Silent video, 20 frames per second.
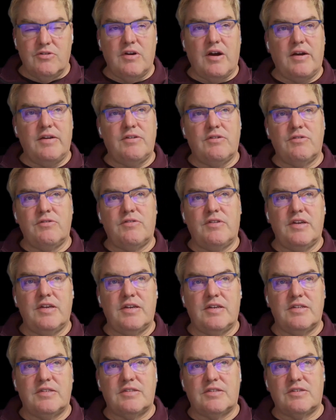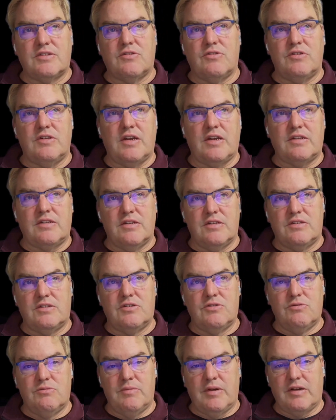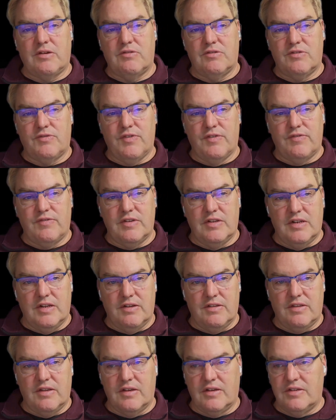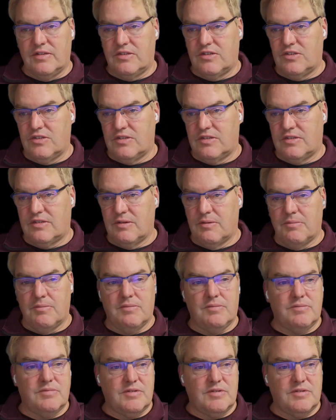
I don't think it's connected to macOS 15. I think it's just some